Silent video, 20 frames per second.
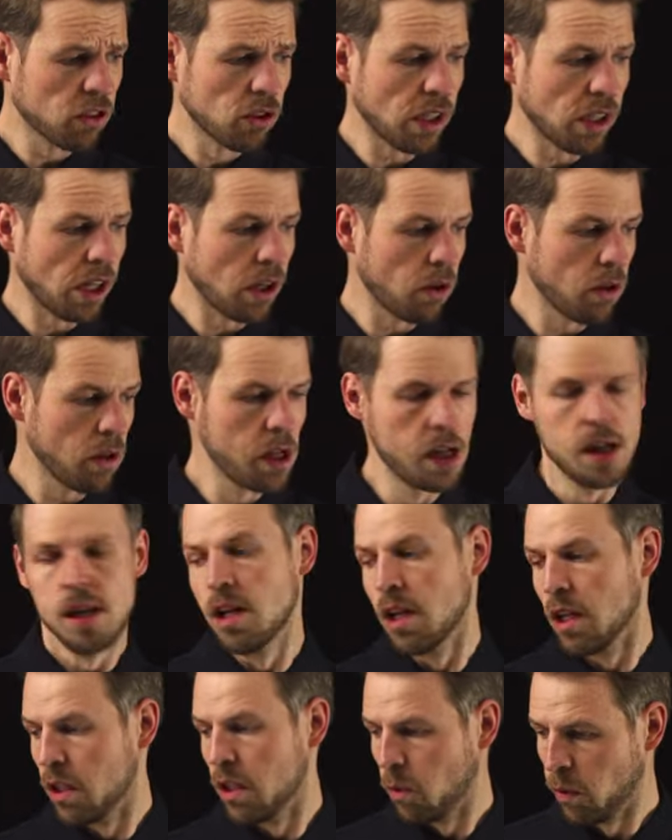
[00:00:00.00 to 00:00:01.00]
now
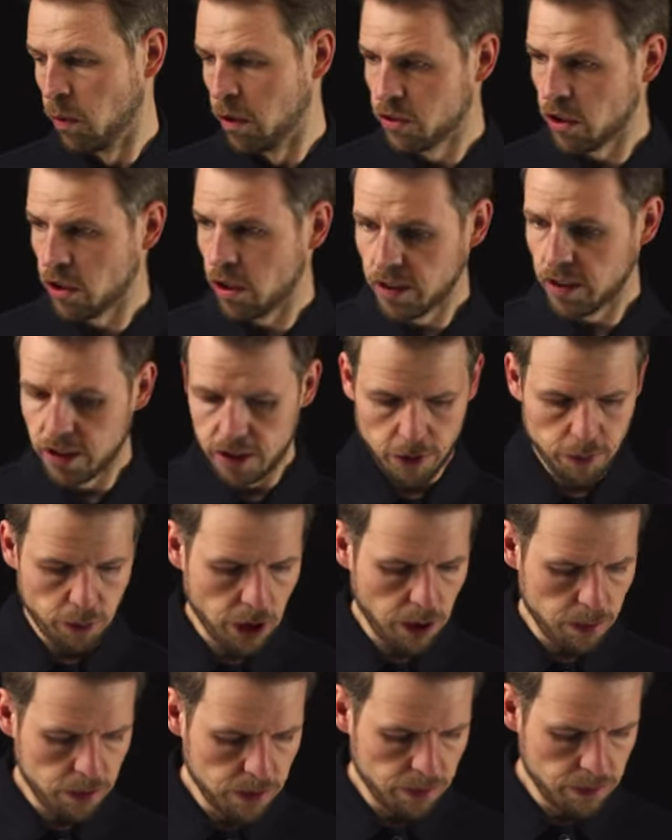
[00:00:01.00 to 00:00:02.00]
we're solving this
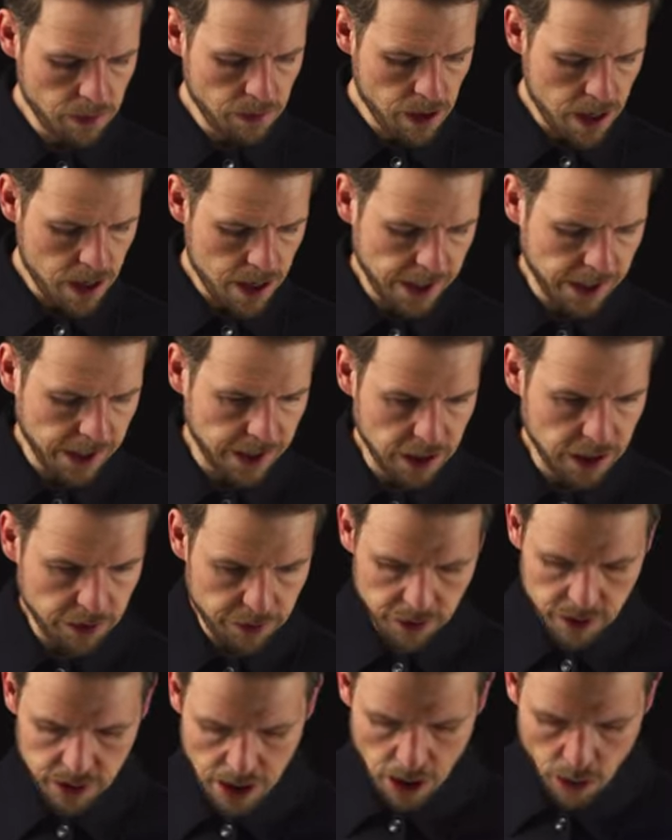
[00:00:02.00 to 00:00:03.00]
problem
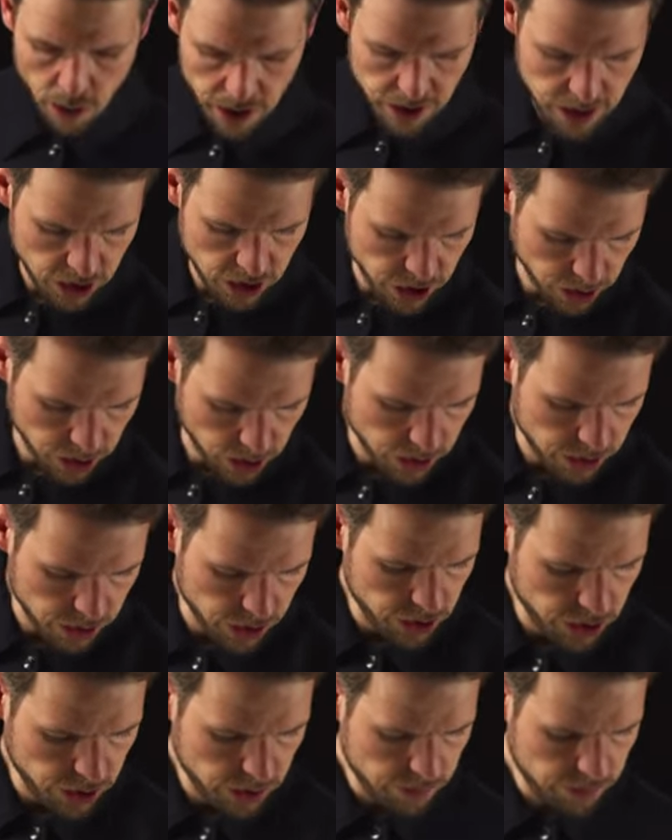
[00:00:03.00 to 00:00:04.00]
given our initial
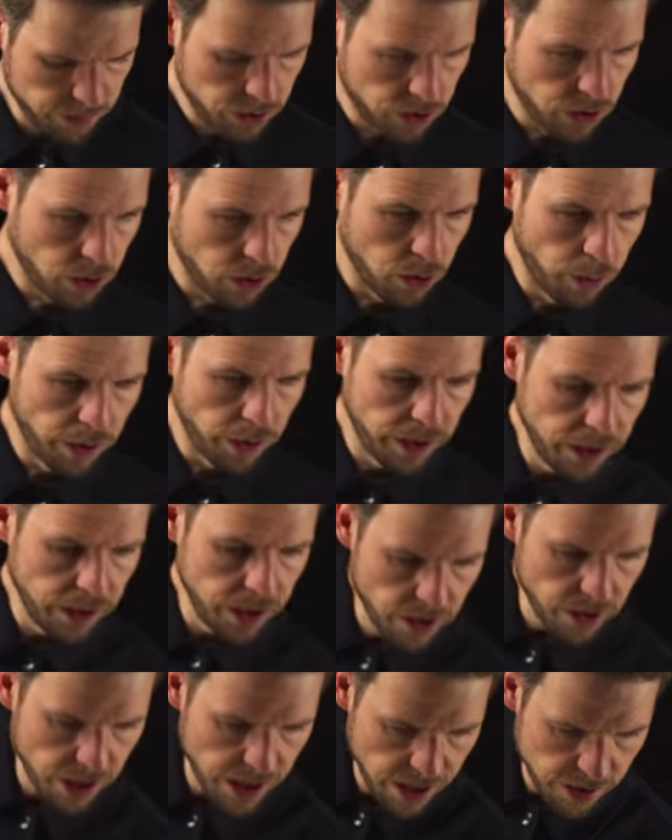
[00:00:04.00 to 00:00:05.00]
condition. So we here
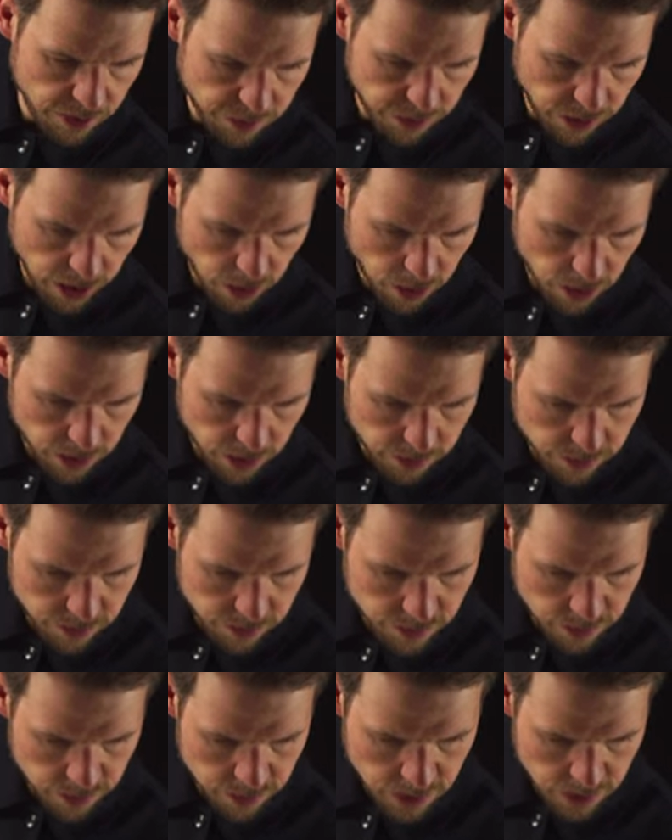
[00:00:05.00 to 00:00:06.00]
have our
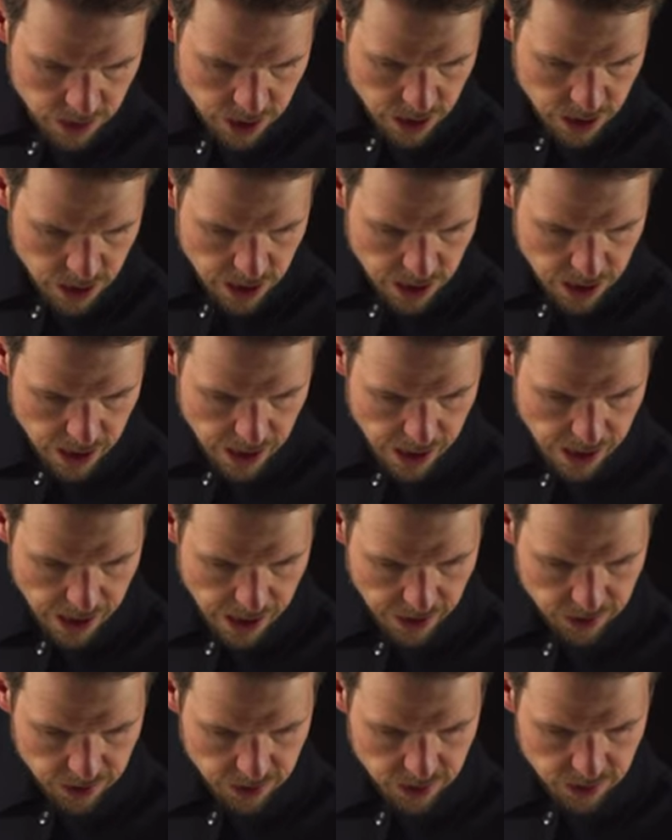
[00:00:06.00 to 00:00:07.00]

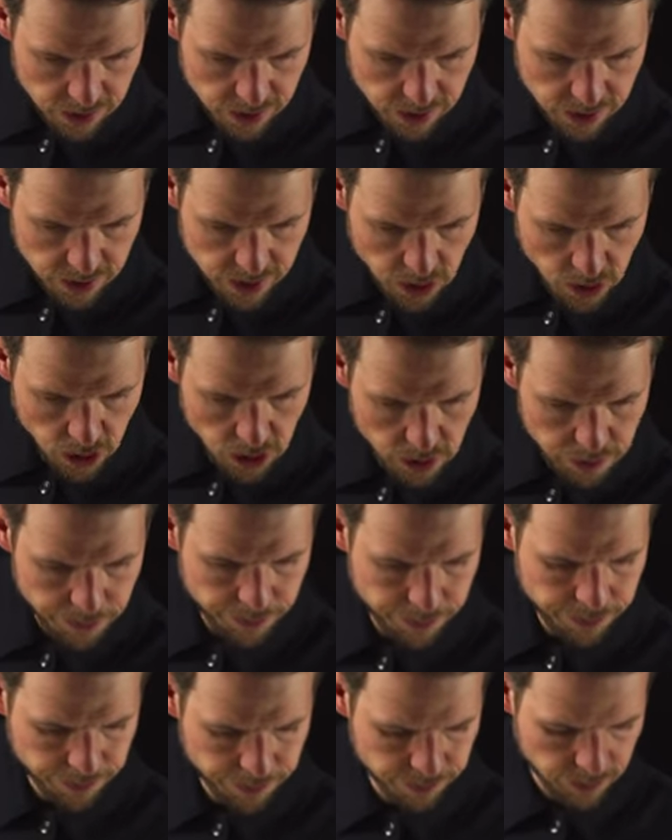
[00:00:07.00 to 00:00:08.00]
x zero.
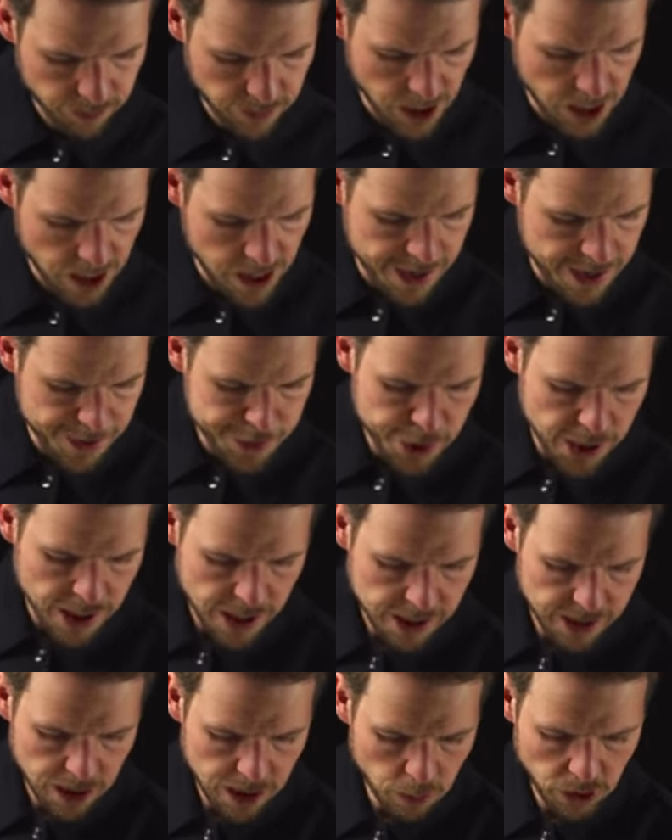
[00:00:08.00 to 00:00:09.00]

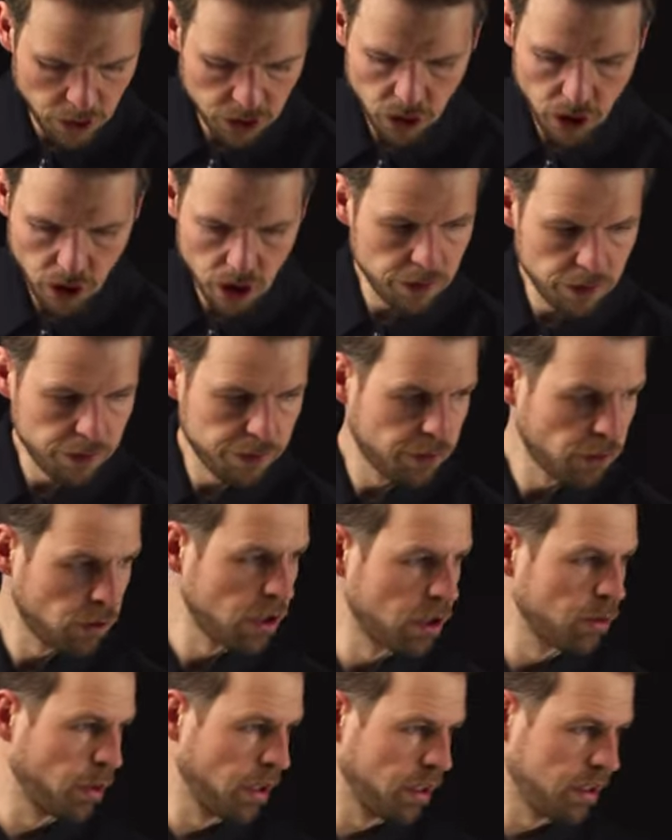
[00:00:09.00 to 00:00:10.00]
And then we solve
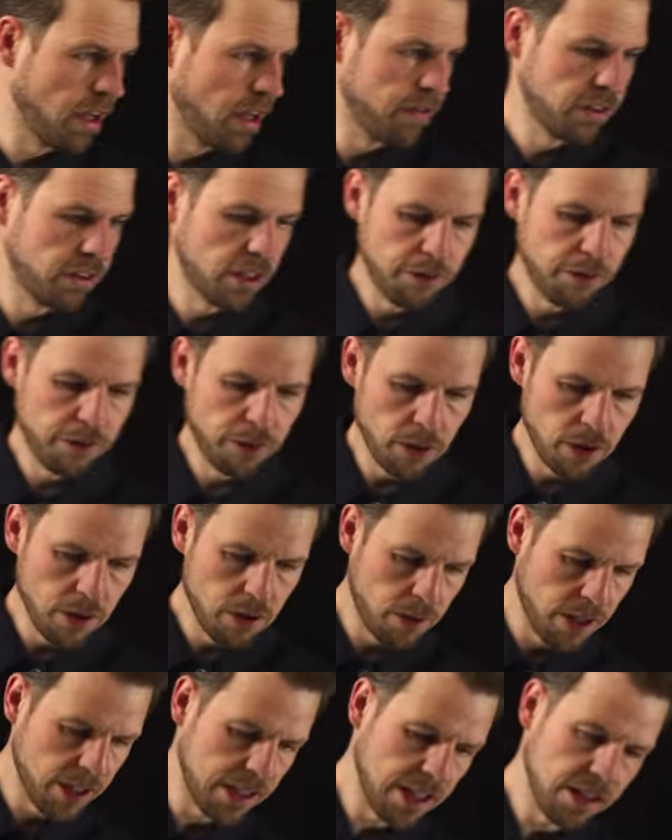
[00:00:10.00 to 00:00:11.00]
for, we have set 4,
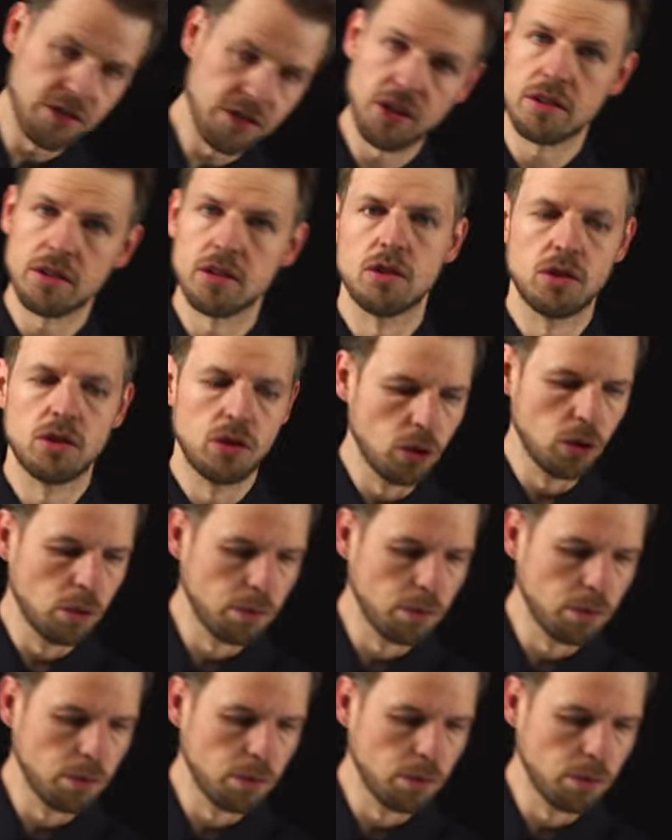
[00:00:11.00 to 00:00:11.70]
right? Let's just assume